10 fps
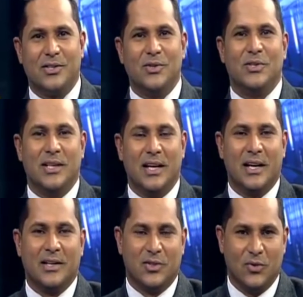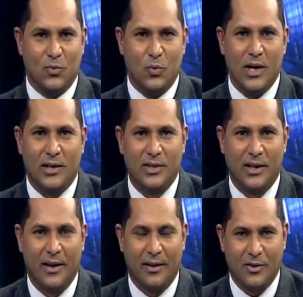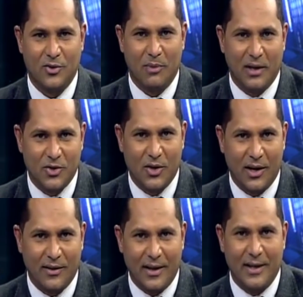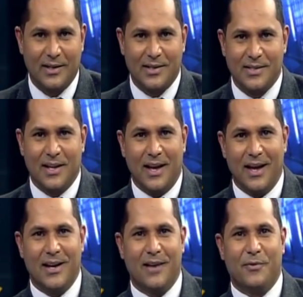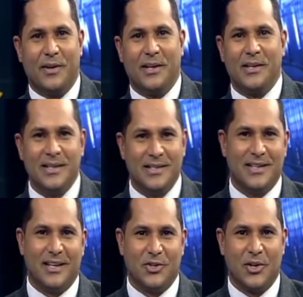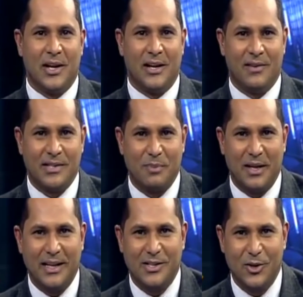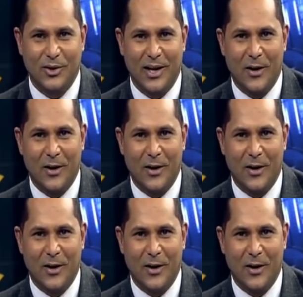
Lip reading: duty here to work together to make sure that it is an African century ahead of us. But let's look